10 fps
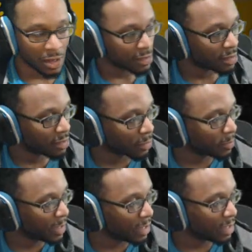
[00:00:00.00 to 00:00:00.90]
So the
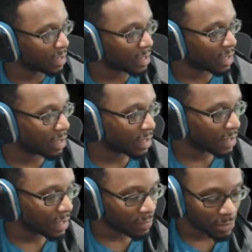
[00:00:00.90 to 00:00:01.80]
repeated
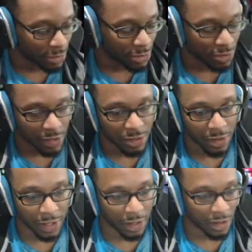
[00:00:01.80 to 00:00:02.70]
level structure
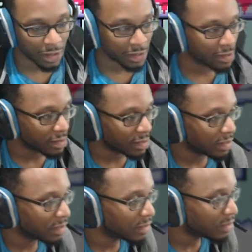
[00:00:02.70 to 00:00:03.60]
here, it's just
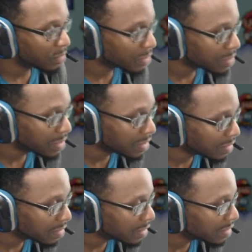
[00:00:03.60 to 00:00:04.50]
in the worksheet.
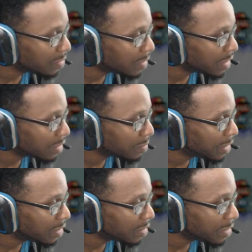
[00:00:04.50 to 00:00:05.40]
Let's do another
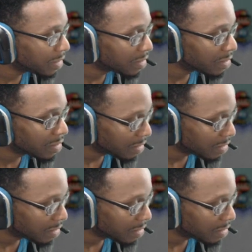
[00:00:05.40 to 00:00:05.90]
peekity peek.